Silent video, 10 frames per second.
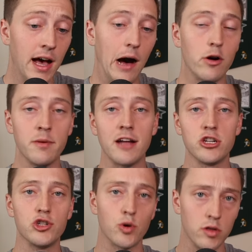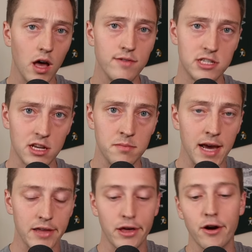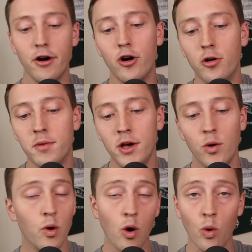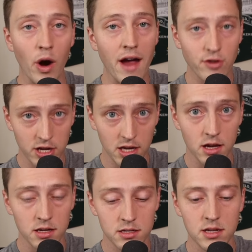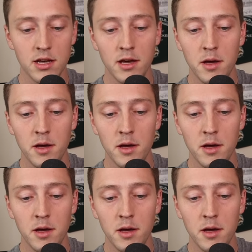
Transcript: I would imagine Jordan Love is sitting back there at home or wherever he is,